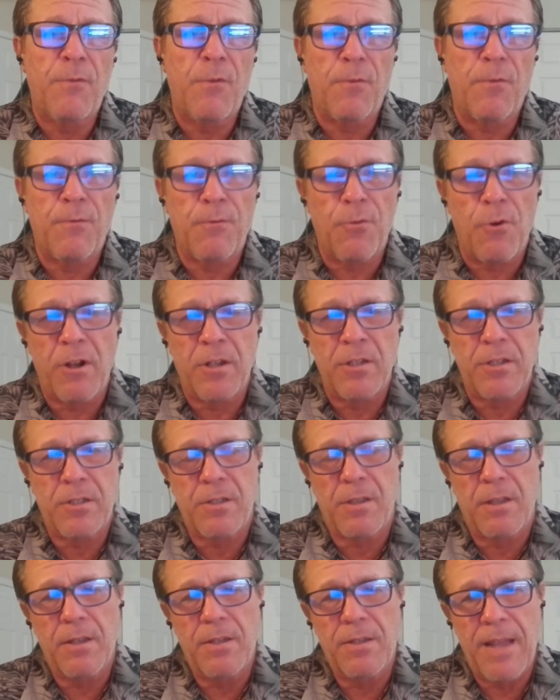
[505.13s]
for
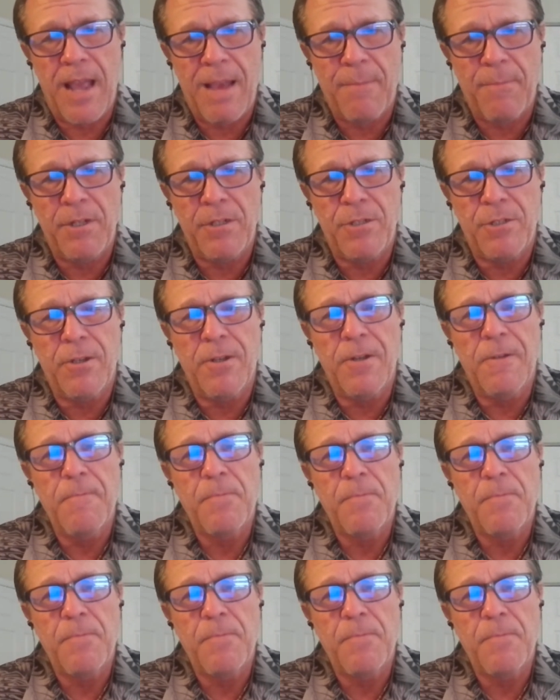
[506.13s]
frost damage,